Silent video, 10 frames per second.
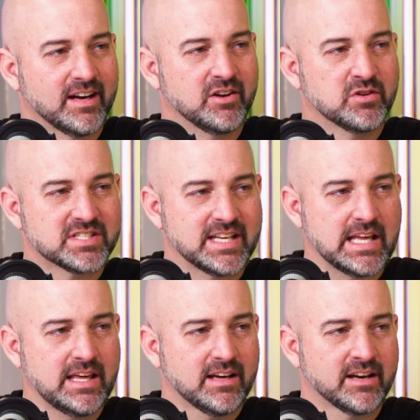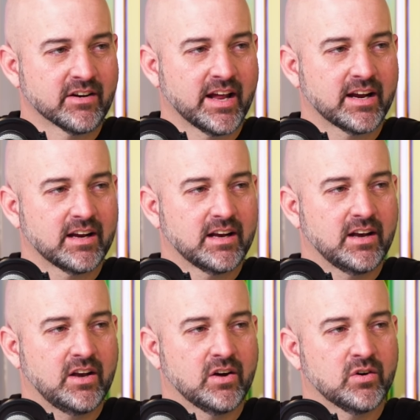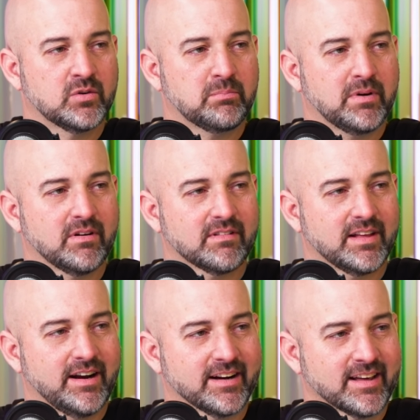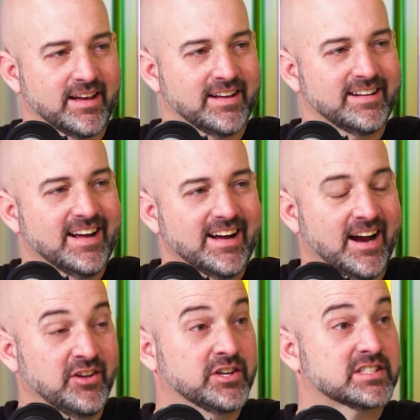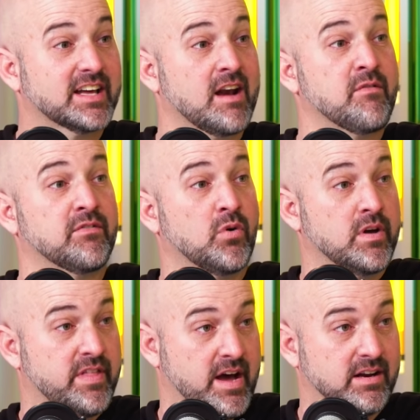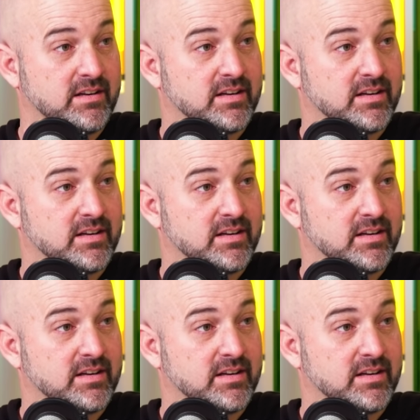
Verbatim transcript: and you see and you're like, don't poke there again. Mm-hmm. And you just kind of avoid that.